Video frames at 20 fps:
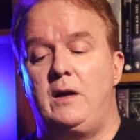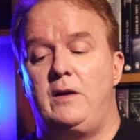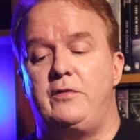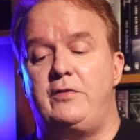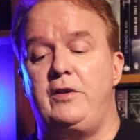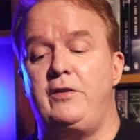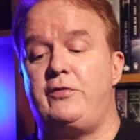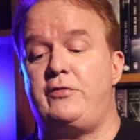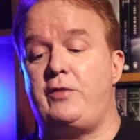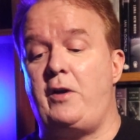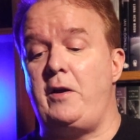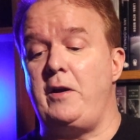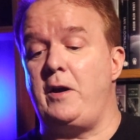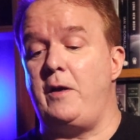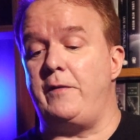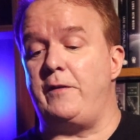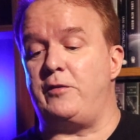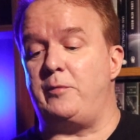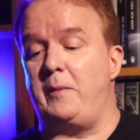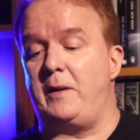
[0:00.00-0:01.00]
Since starting
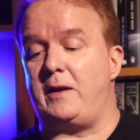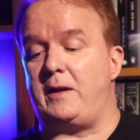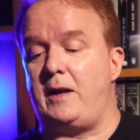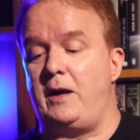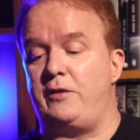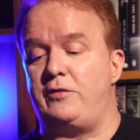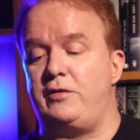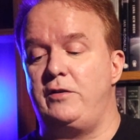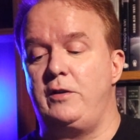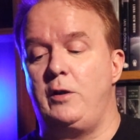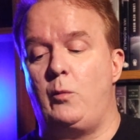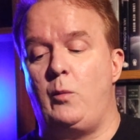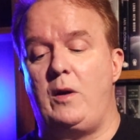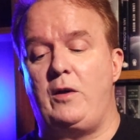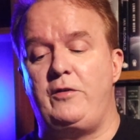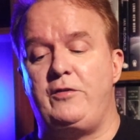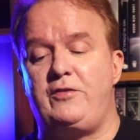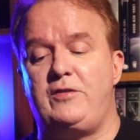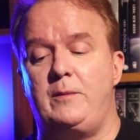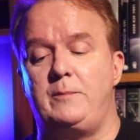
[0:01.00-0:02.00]
on this medication,
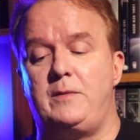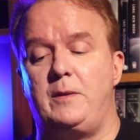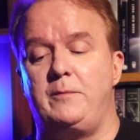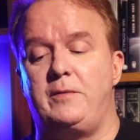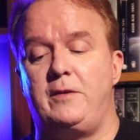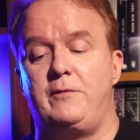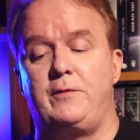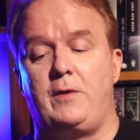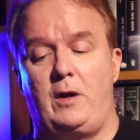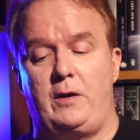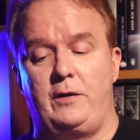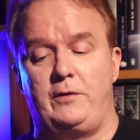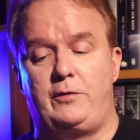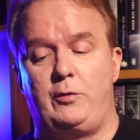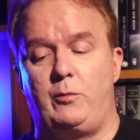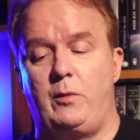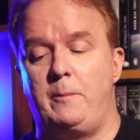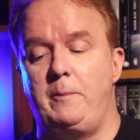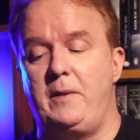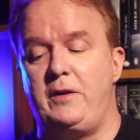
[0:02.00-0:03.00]
Noel's symptoms have gone
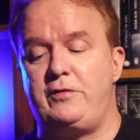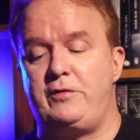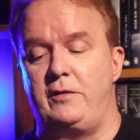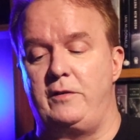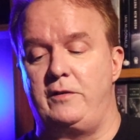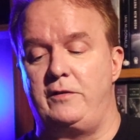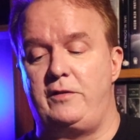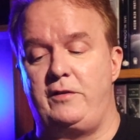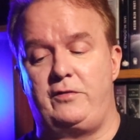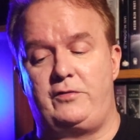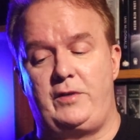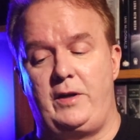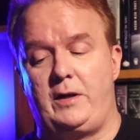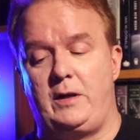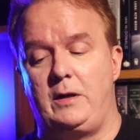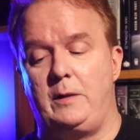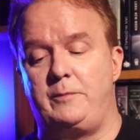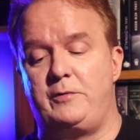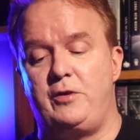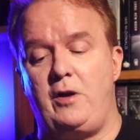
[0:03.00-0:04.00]
into remission. She's
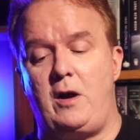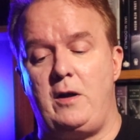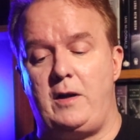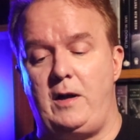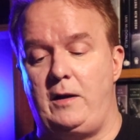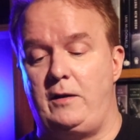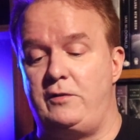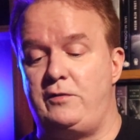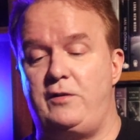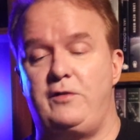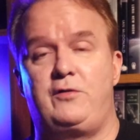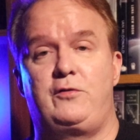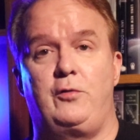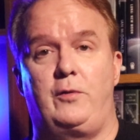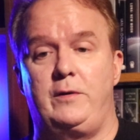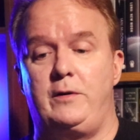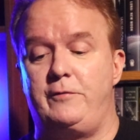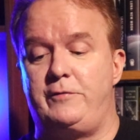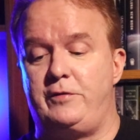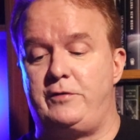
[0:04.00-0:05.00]
taken up jogging. She's
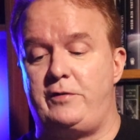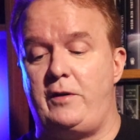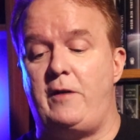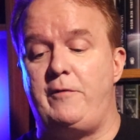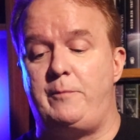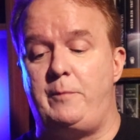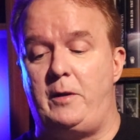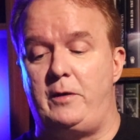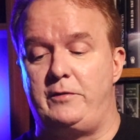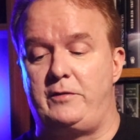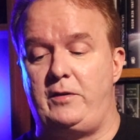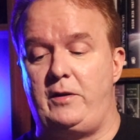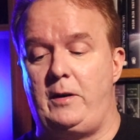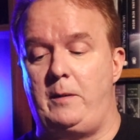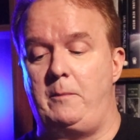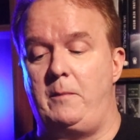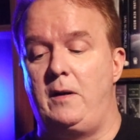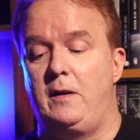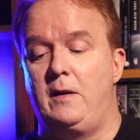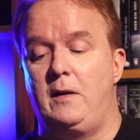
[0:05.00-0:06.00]
joined a softball
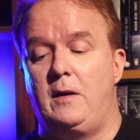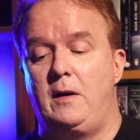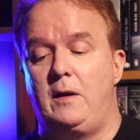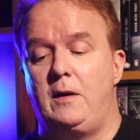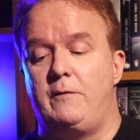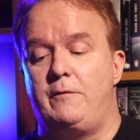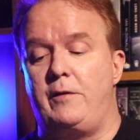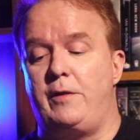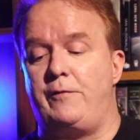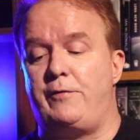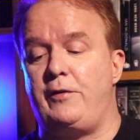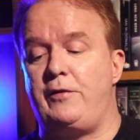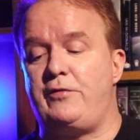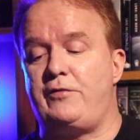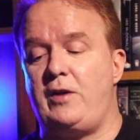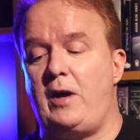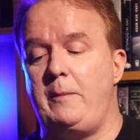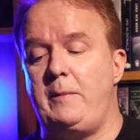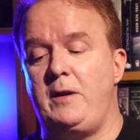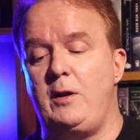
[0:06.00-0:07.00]
team. For the
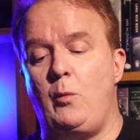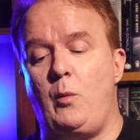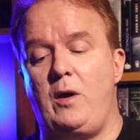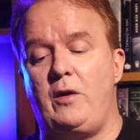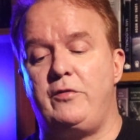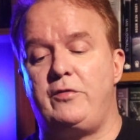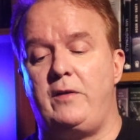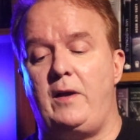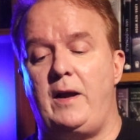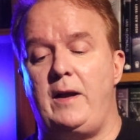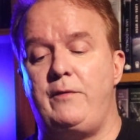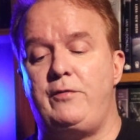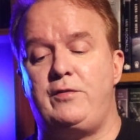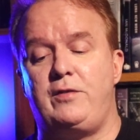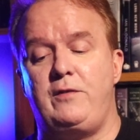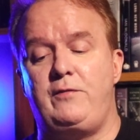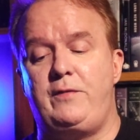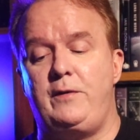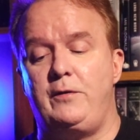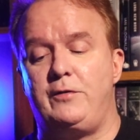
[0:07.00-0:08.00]
first time in Noelle's life,
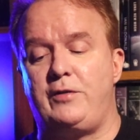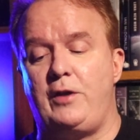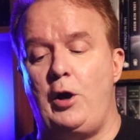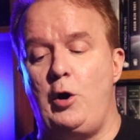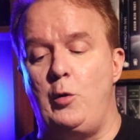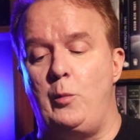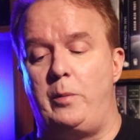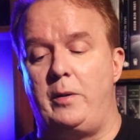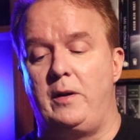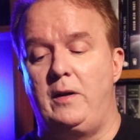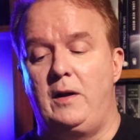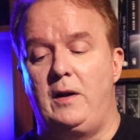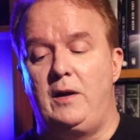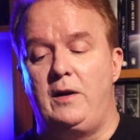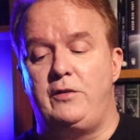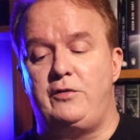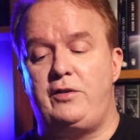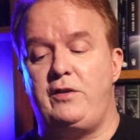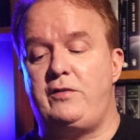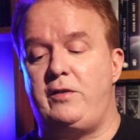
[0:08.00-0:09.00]
she feels hope.
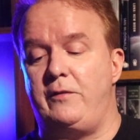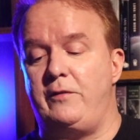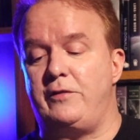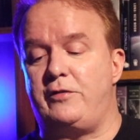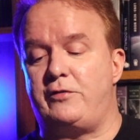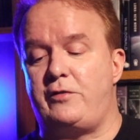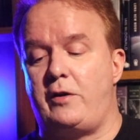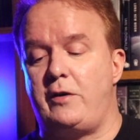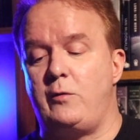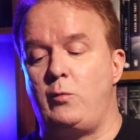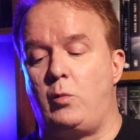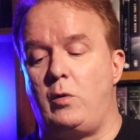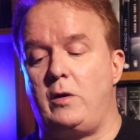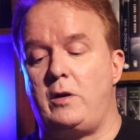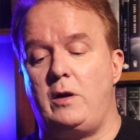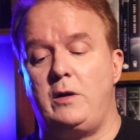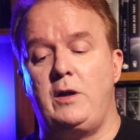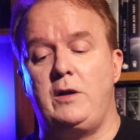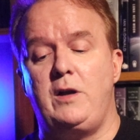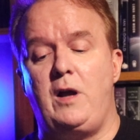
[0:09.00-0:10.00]
She's even started
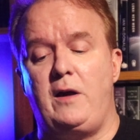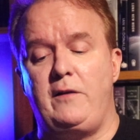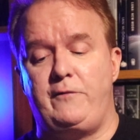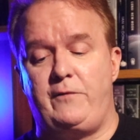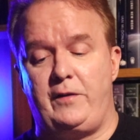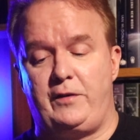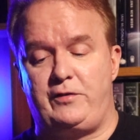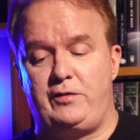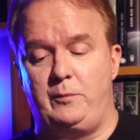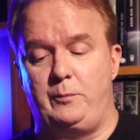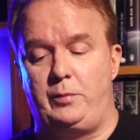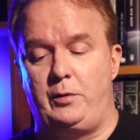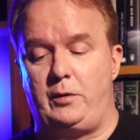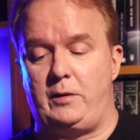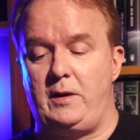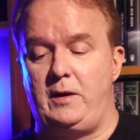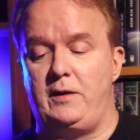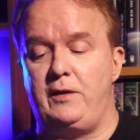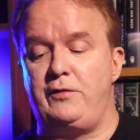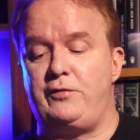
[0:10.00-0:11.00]
work on a nonfiction
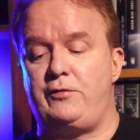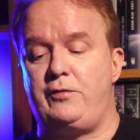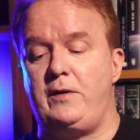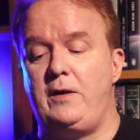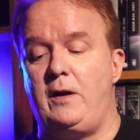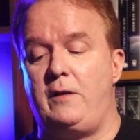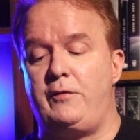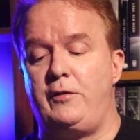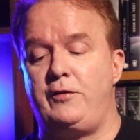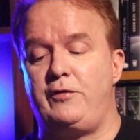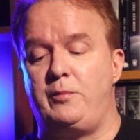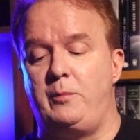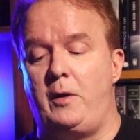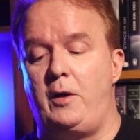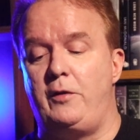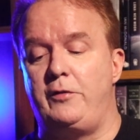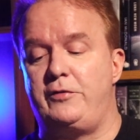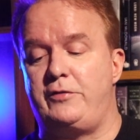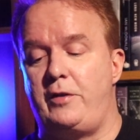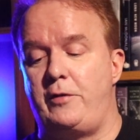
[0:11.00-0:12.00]
book, a history of her
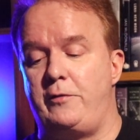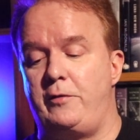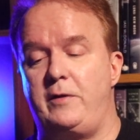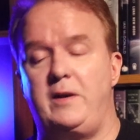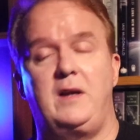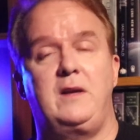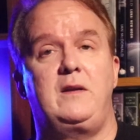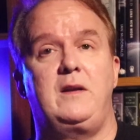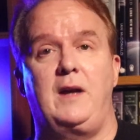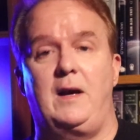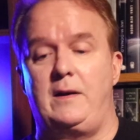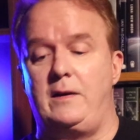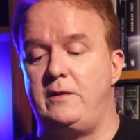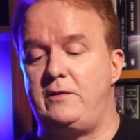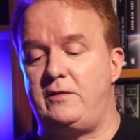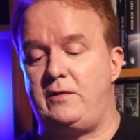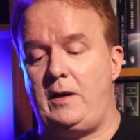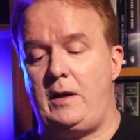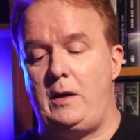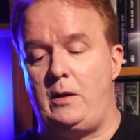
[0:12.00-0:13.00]
small southern
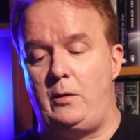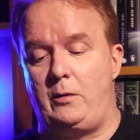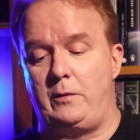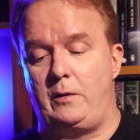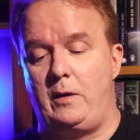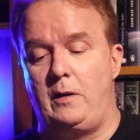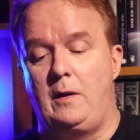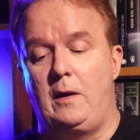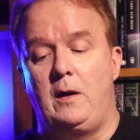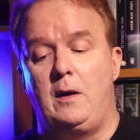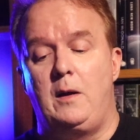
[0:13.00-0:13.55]
Indiana town.